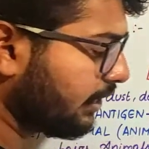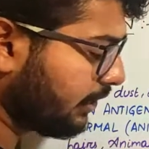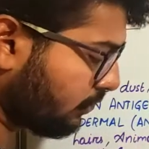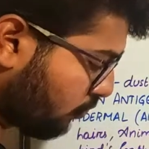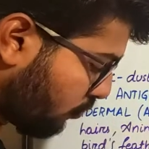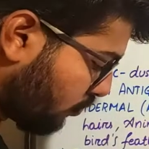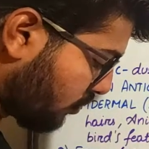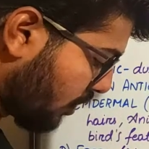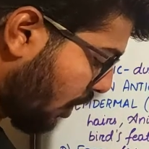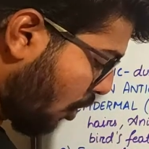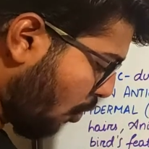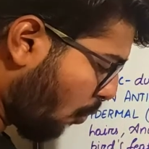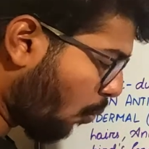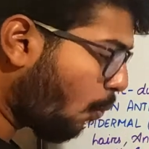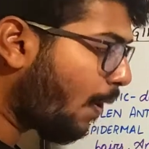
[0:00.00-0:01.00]
tissues.
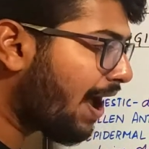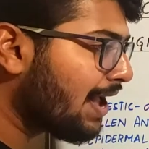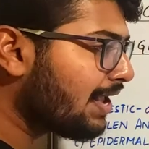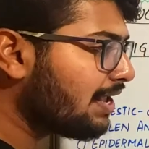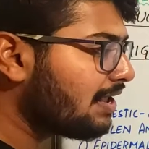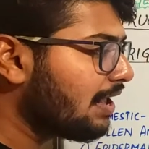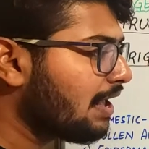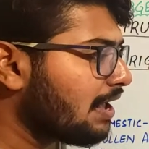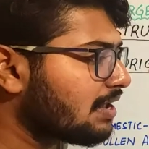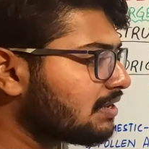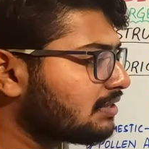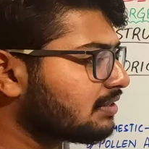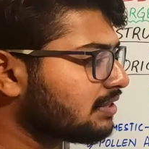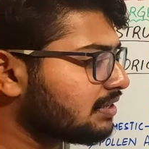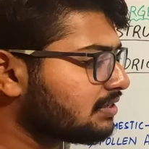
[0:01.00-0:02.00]
Why
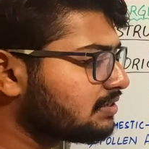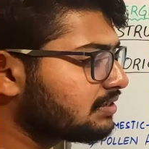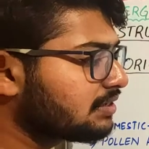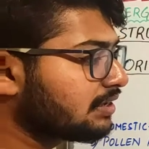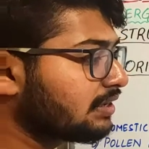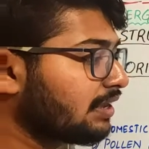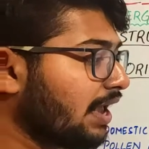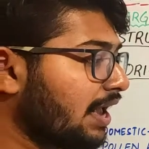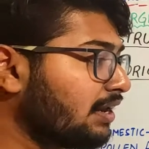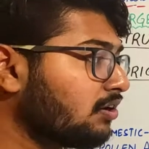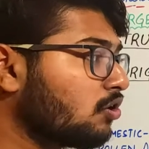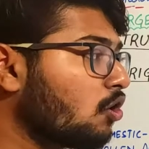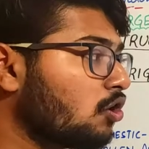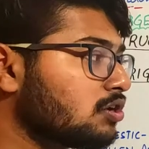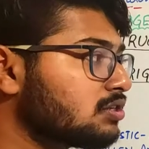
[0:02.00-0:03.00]
are these
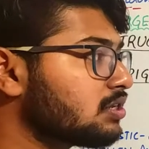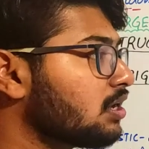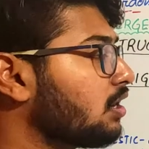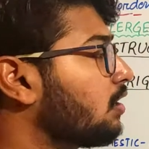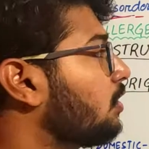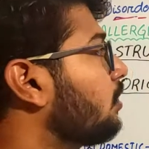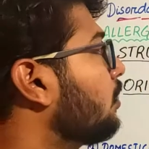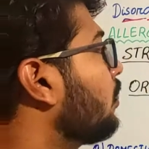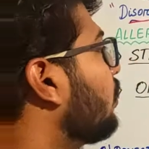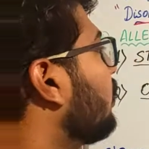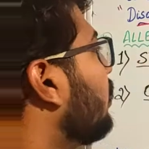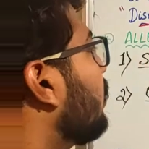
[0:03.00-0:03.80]
can cause a